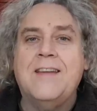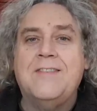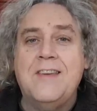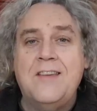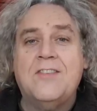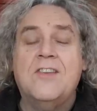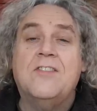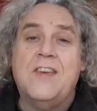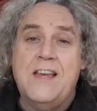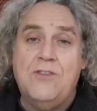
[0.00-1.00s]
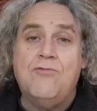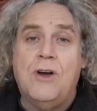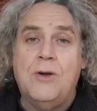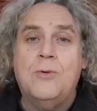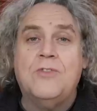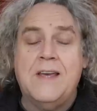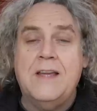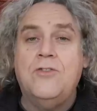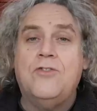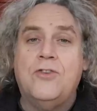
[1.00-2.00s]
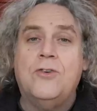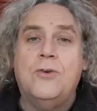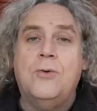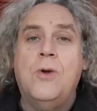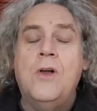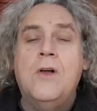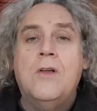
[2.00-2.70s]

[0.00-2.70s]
a decent inroad into